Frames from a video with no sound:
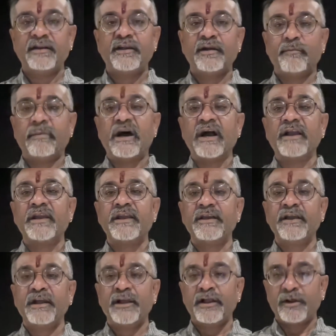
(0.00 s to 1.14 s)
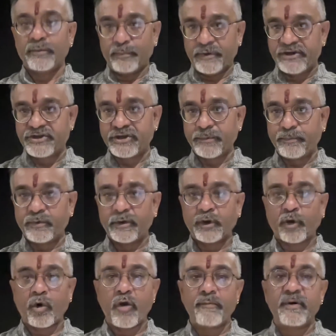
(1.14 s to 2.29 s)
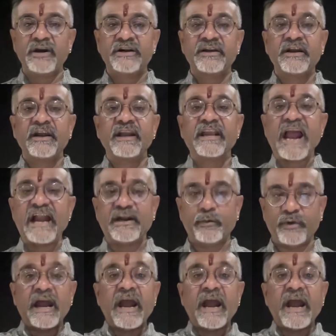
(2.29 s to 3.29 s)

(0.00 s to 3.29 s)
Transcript: by Bishop Robert Caldwell.